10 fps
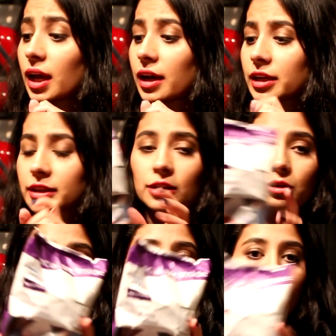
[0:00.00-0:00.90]
And I think
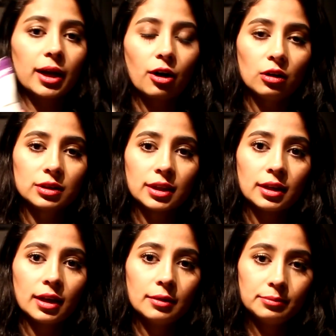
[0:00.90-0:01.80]
you can buy all the